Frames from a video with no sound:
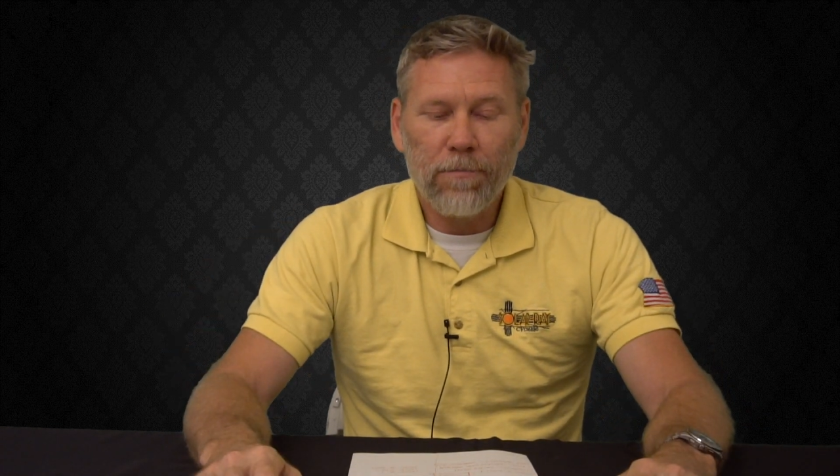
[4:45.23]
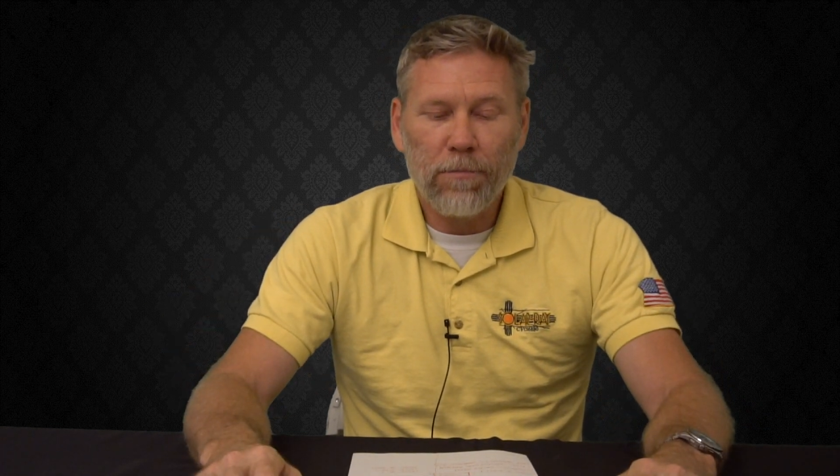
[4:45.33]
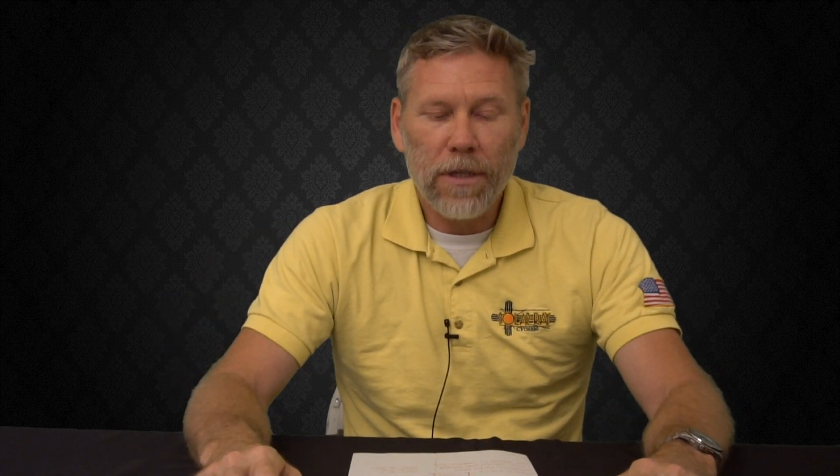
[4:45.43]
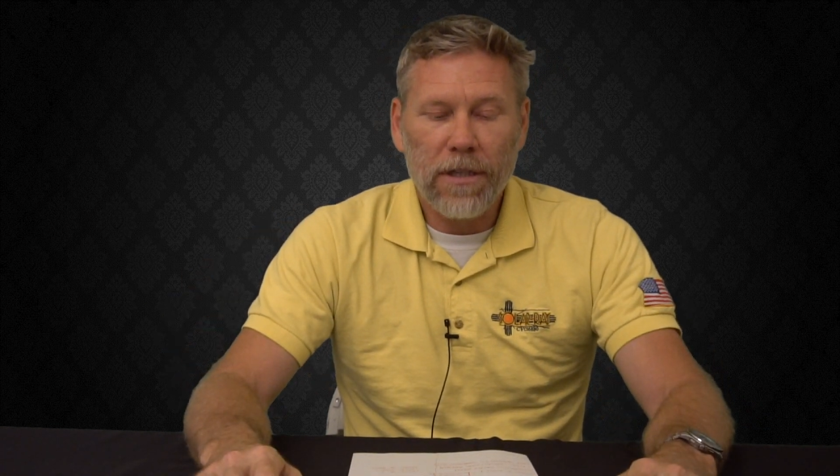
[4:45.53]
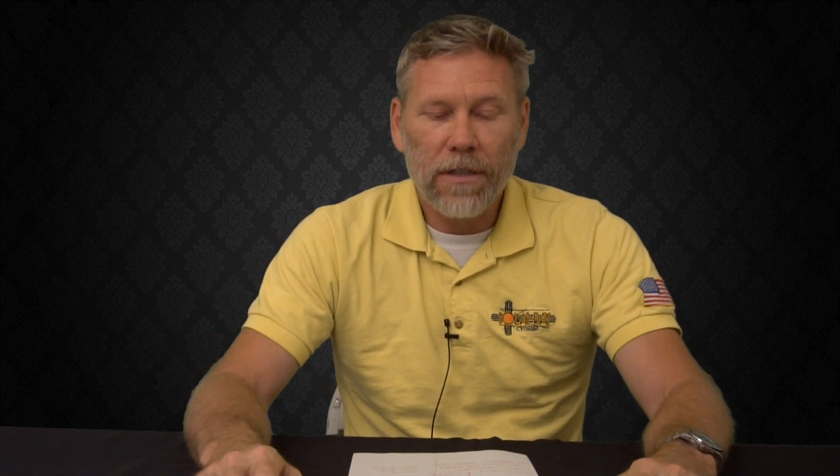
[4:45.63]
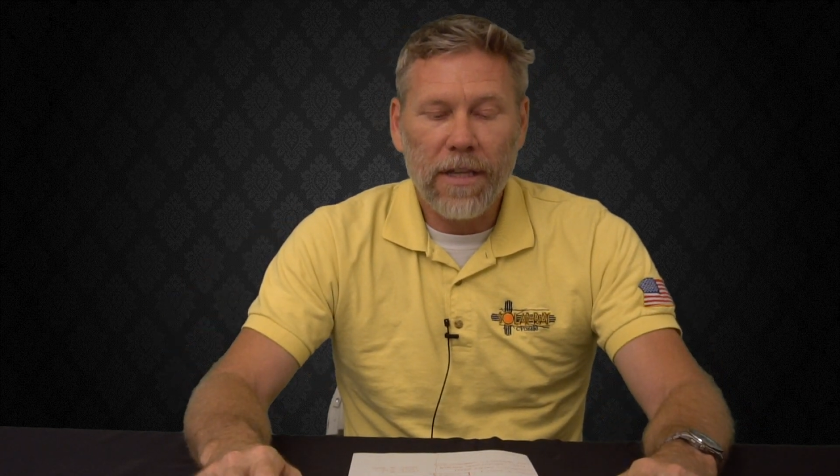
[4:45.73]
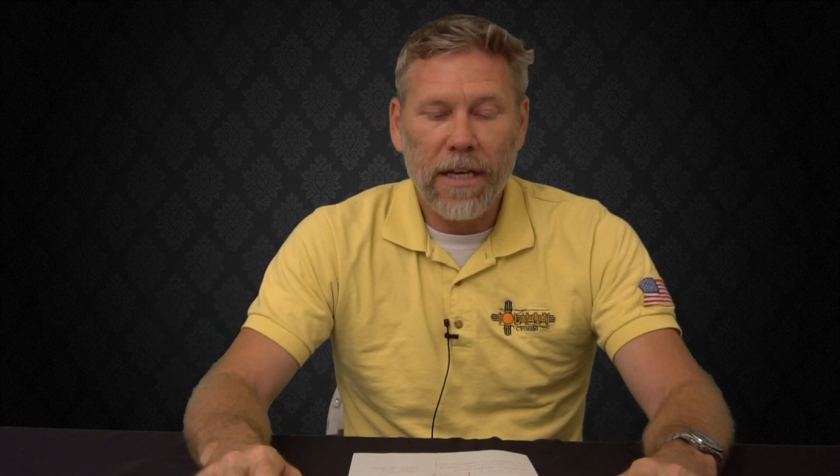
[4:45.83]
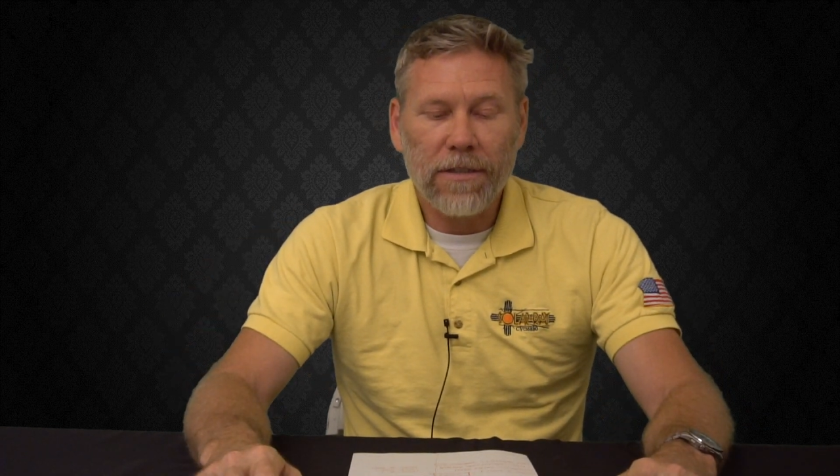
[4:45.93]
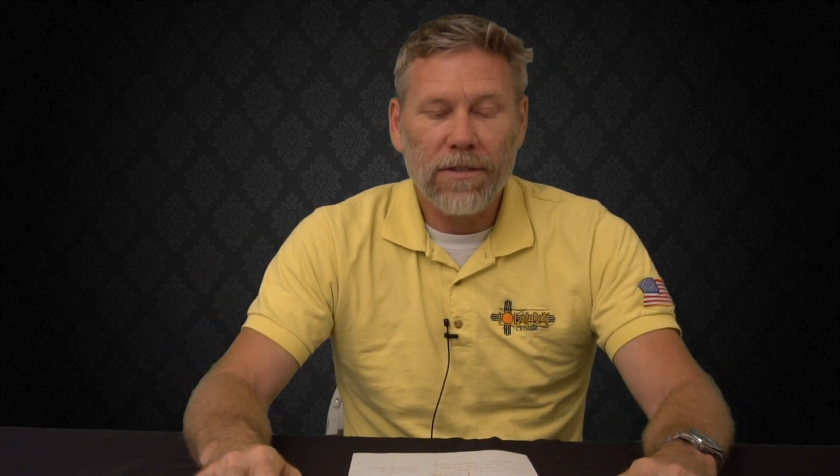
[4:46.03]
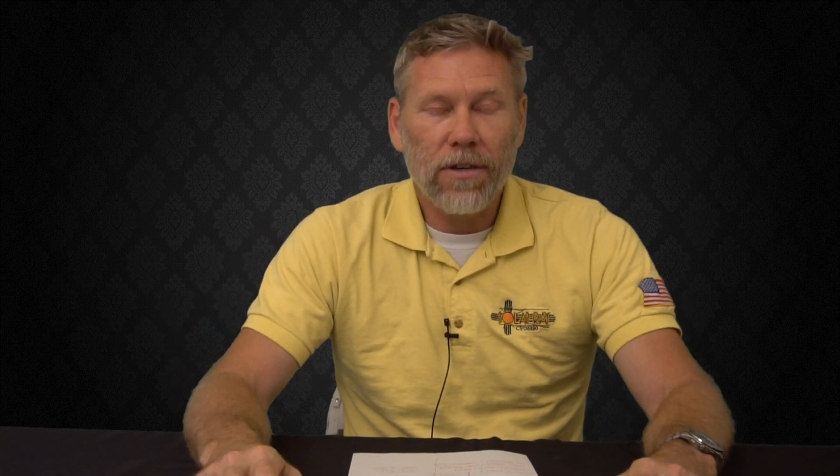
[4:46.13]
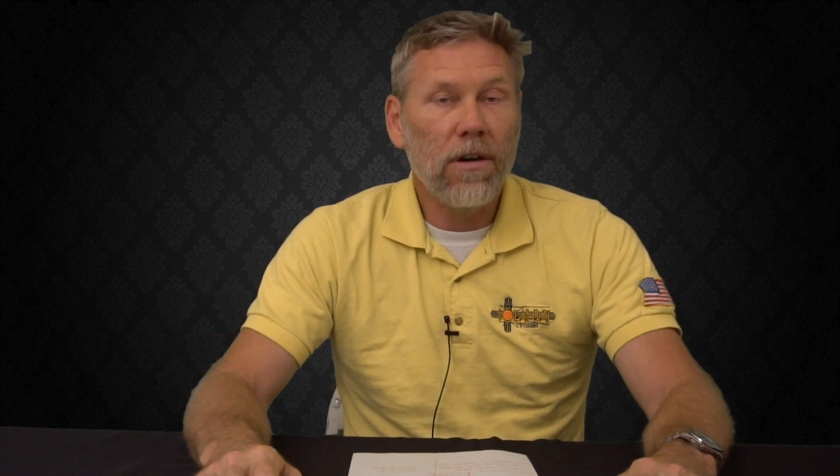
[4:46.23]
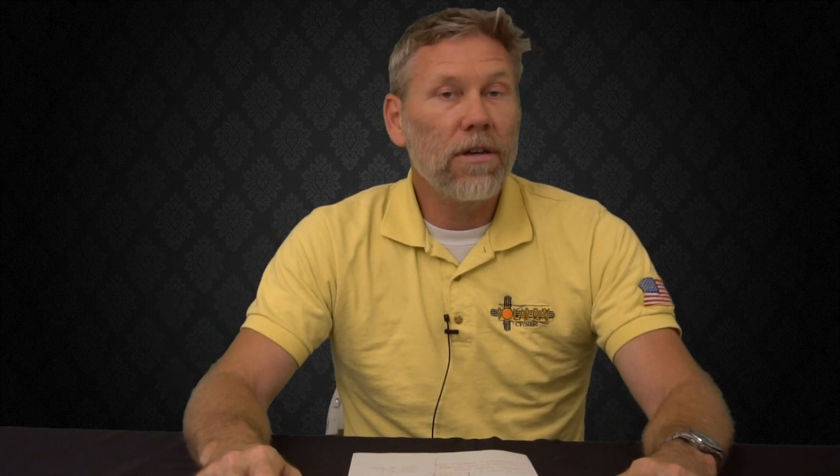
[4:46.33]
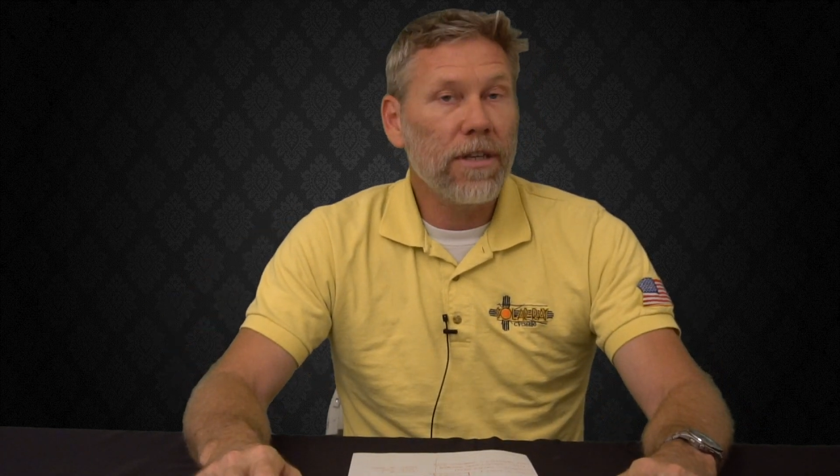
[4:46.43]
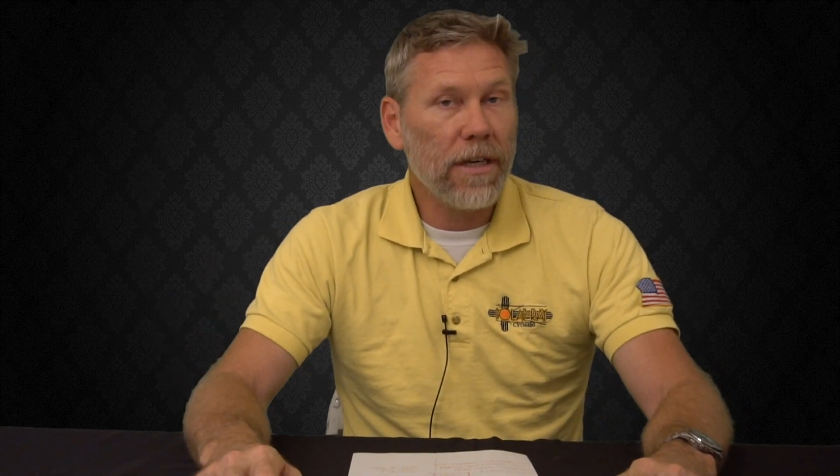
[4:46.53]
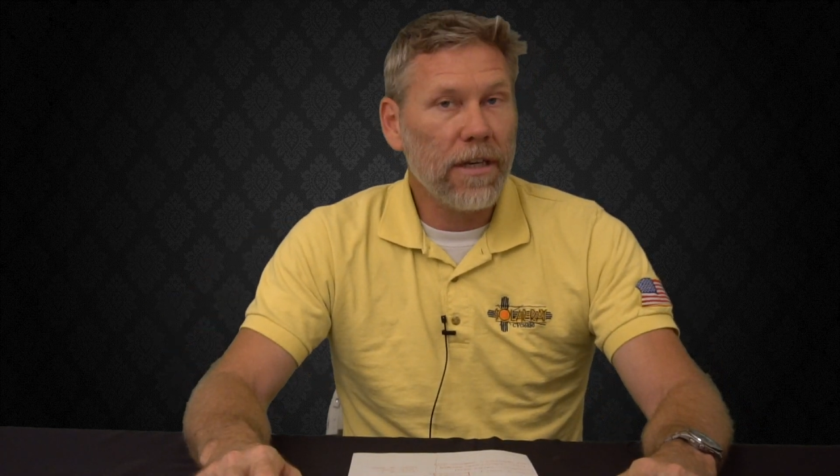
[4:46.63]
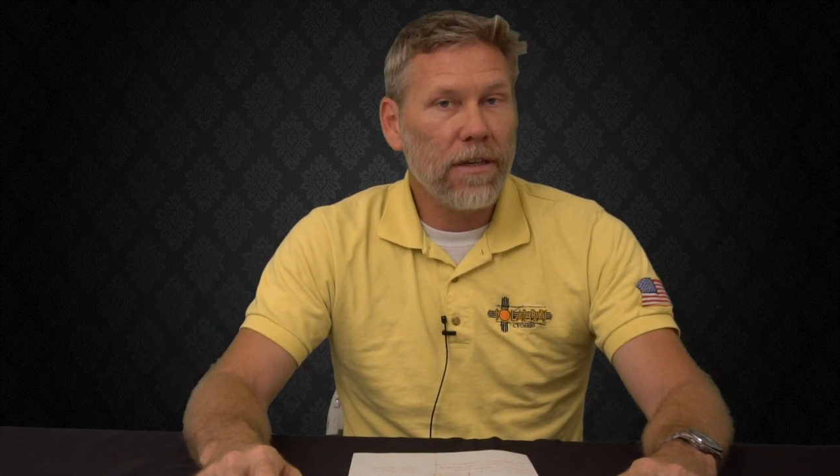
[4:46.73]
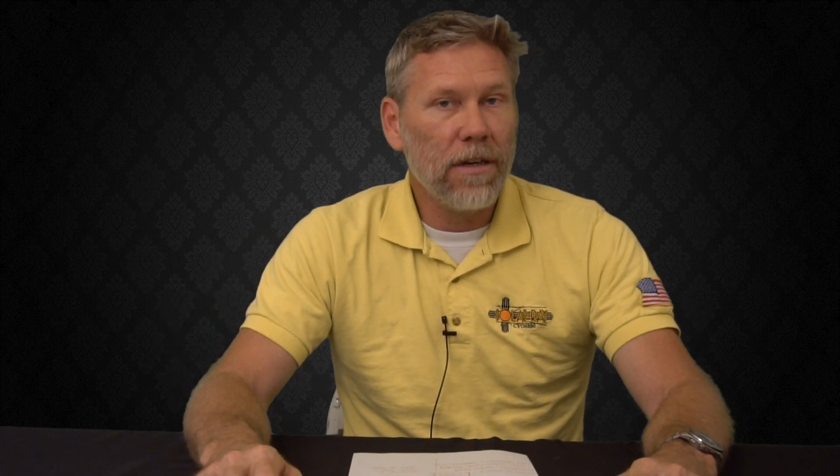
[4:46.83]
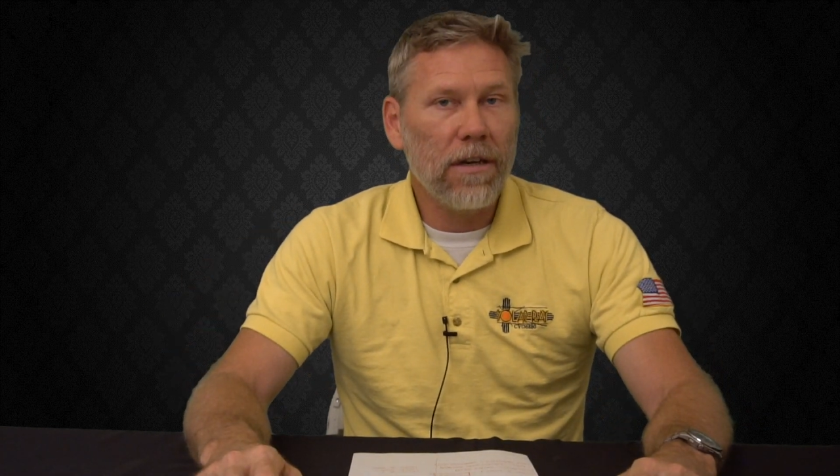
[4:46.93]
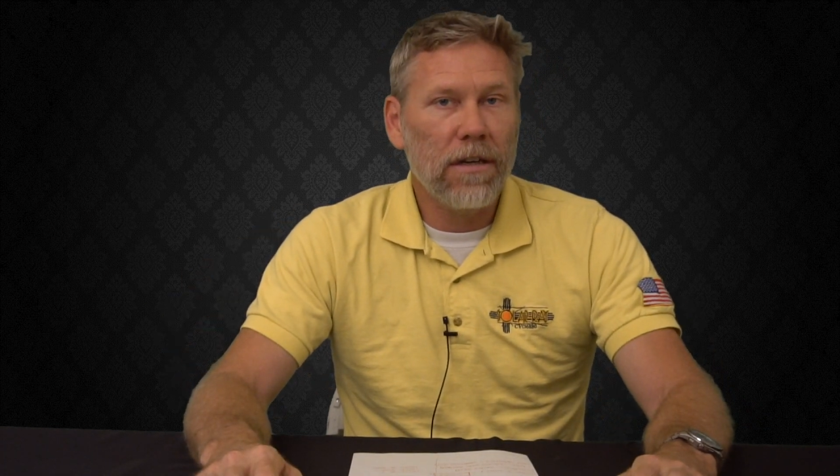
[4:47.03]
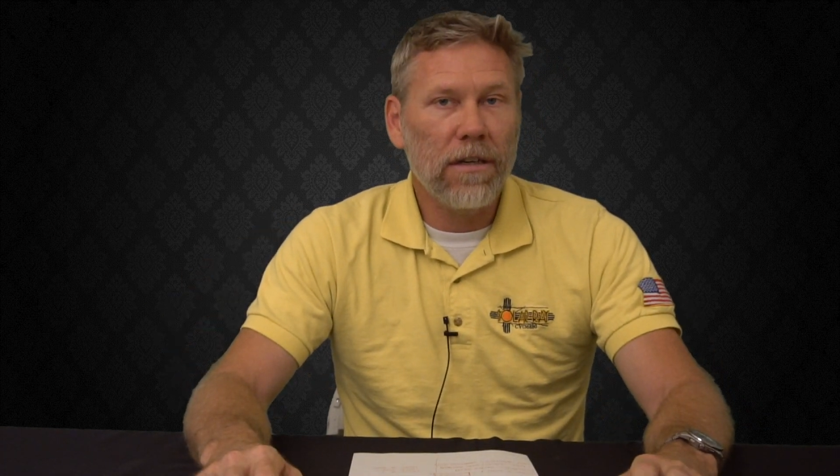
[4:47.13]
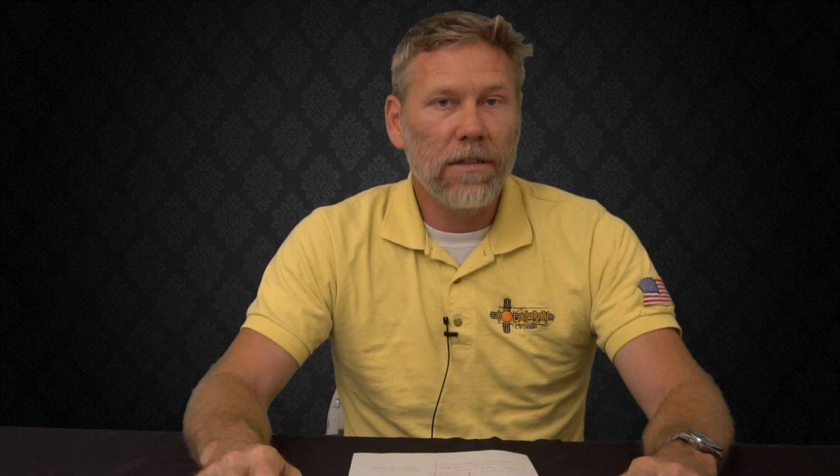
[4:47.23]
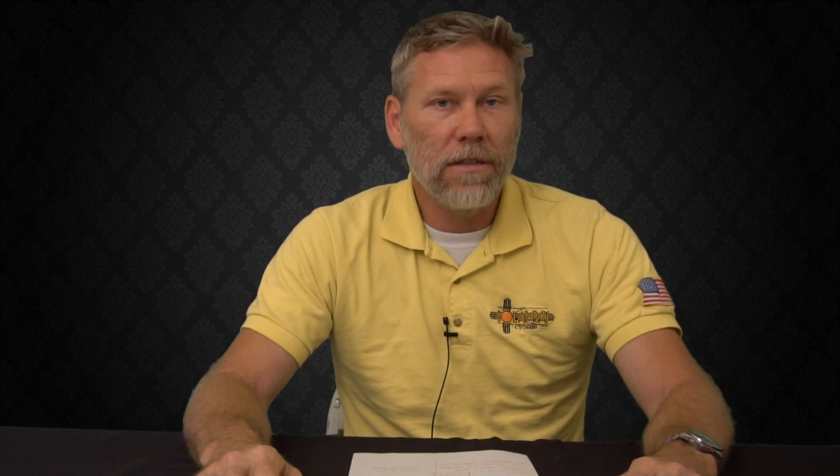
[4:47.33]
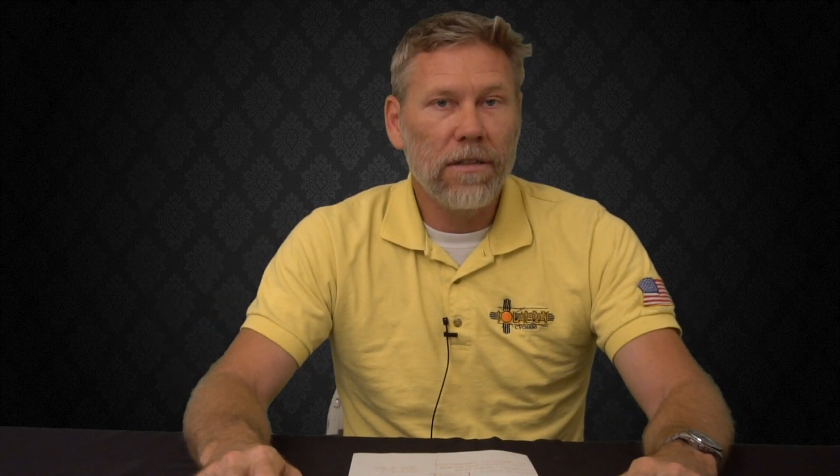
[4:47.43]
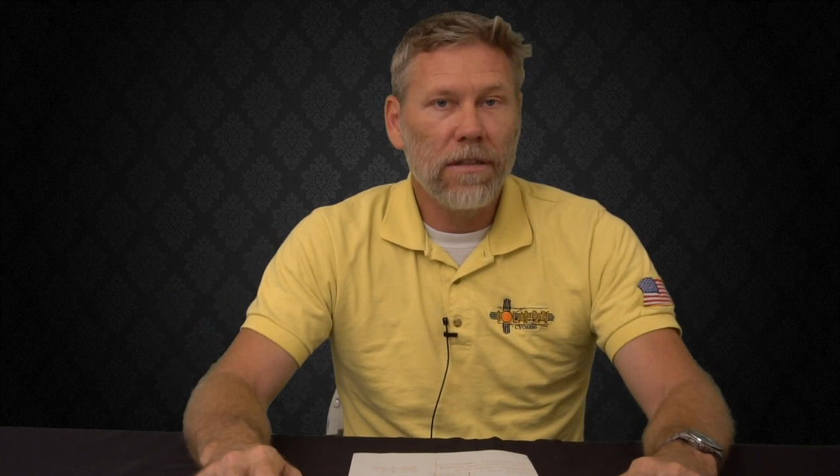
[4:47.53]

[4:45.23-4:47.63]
But that's our take on